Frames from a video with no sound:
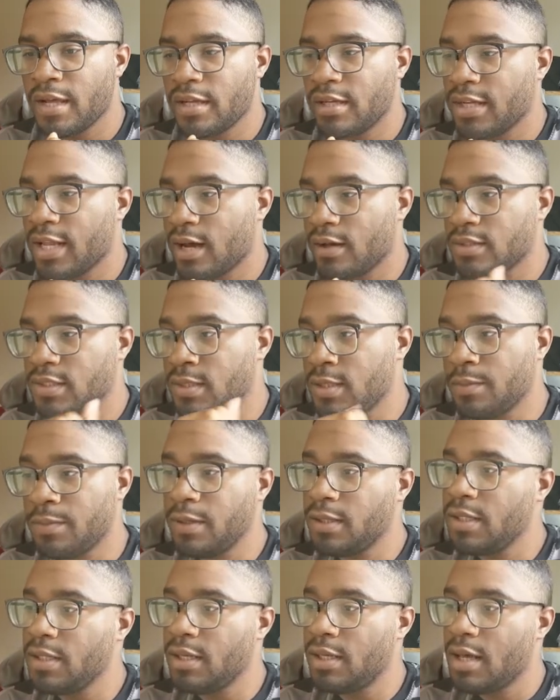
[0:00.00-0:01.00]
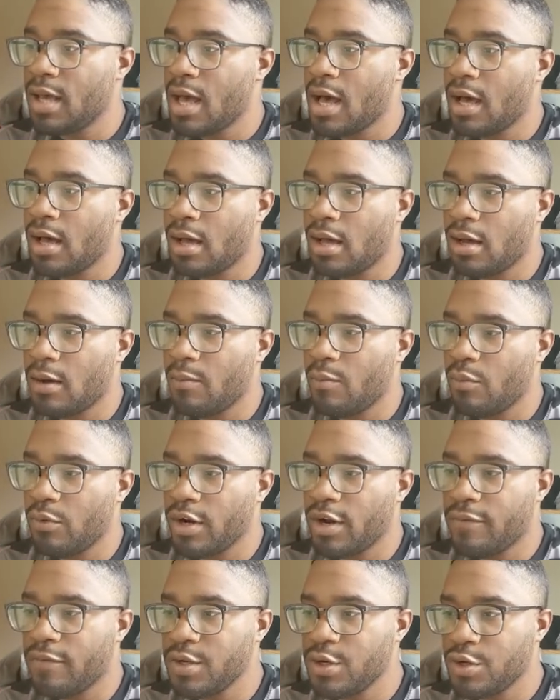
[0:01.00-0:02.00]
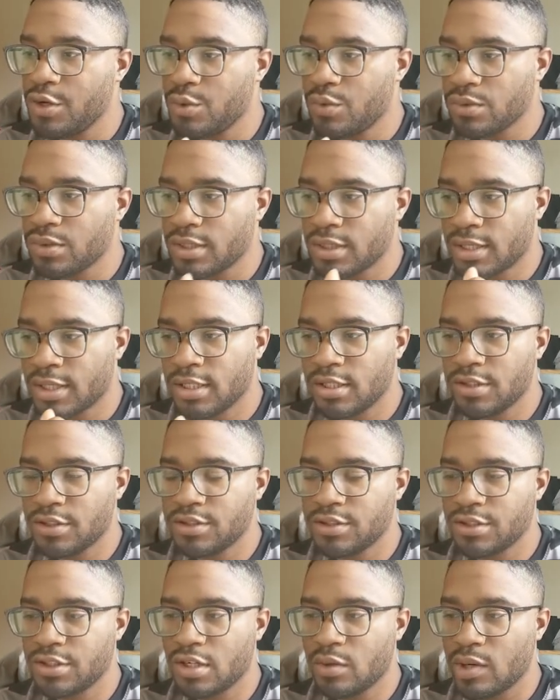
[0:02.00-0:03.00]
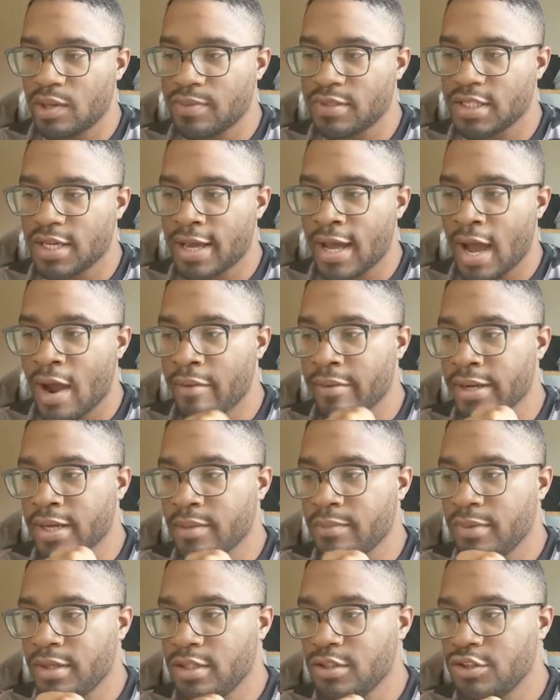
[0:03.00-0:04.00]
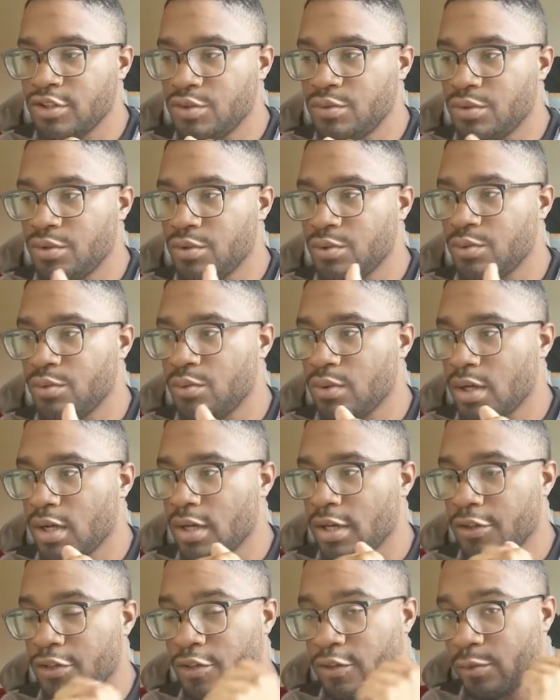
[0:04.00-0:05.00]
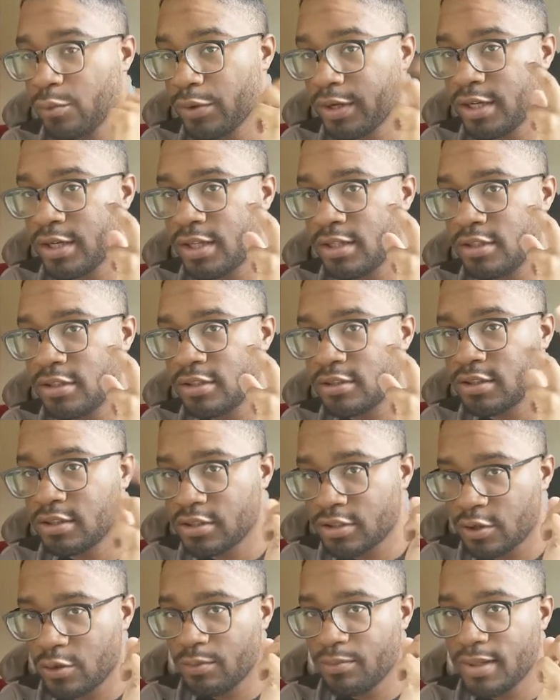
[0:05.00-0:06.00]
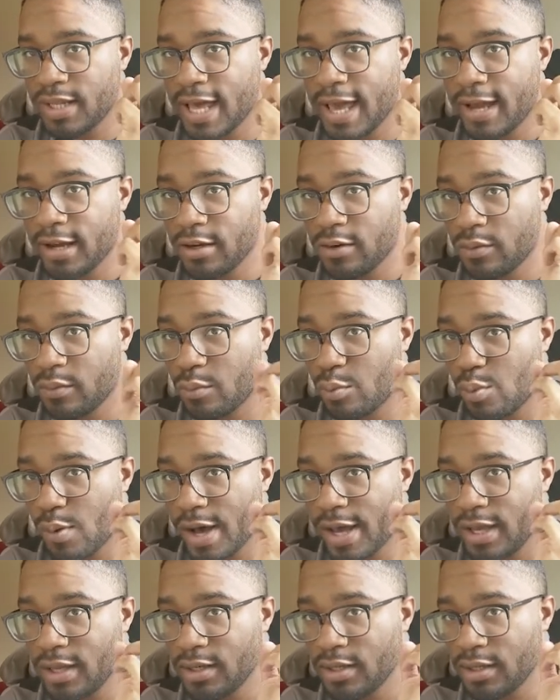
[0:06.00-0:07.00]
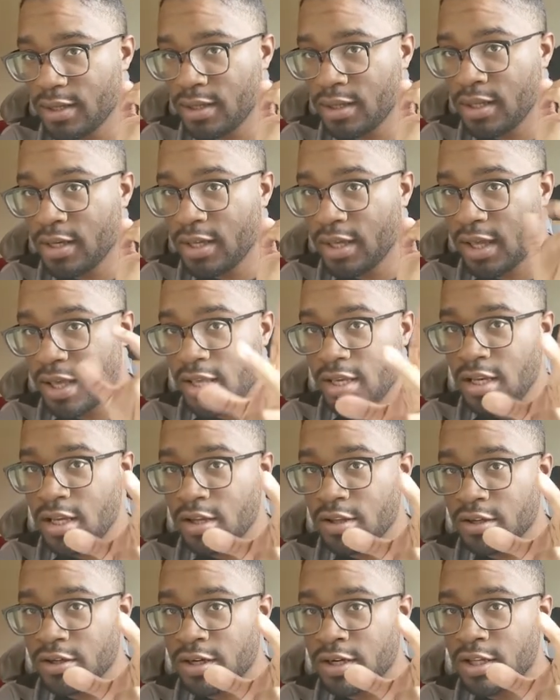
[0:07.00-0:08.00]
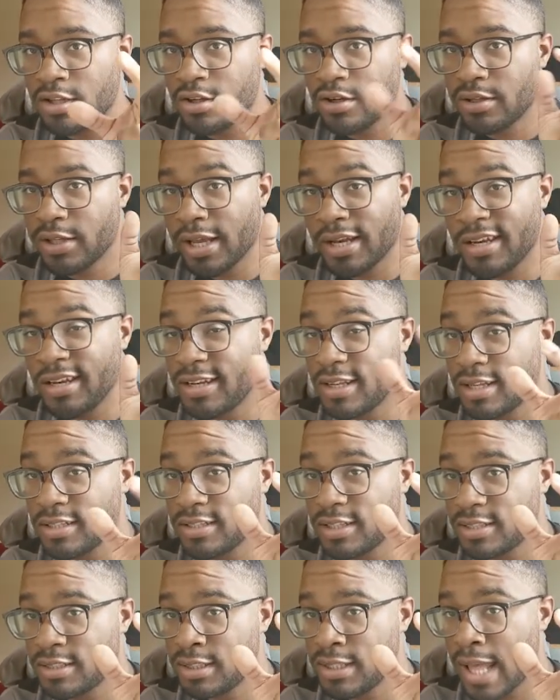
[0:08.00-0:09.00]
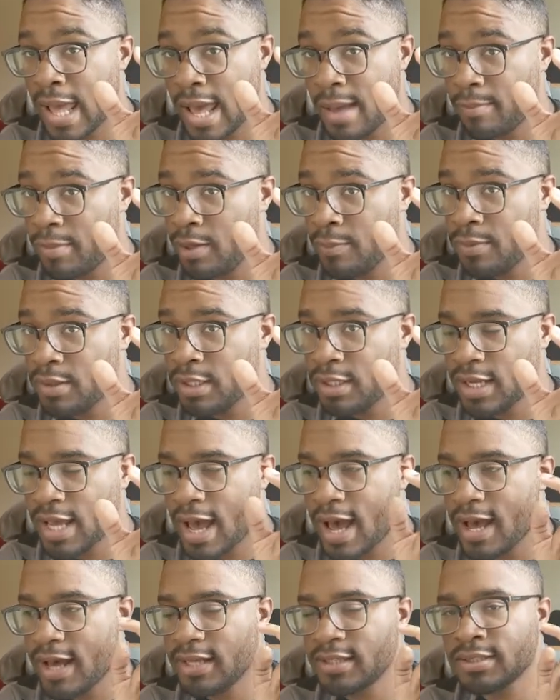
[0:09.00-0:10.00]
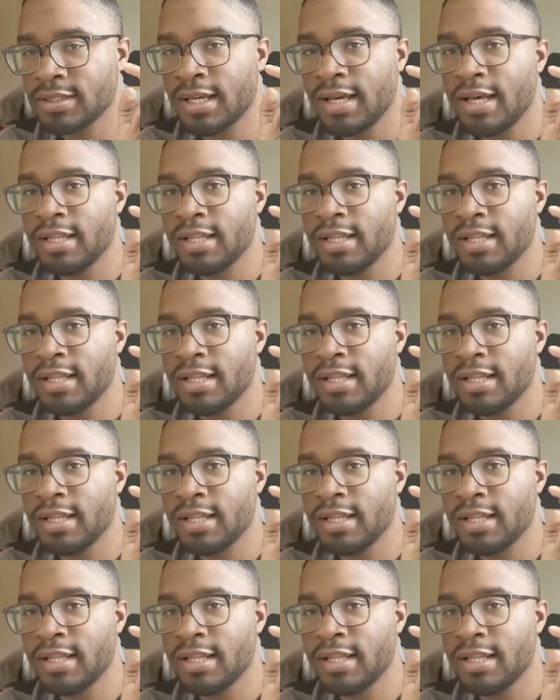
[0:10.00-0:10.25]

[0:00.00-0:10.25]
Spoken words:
Now, typically, whenever you're doing the colors to your website, I recommend you do 3 colors. So black, white, and then any other color that doesn't stab people in the eyes.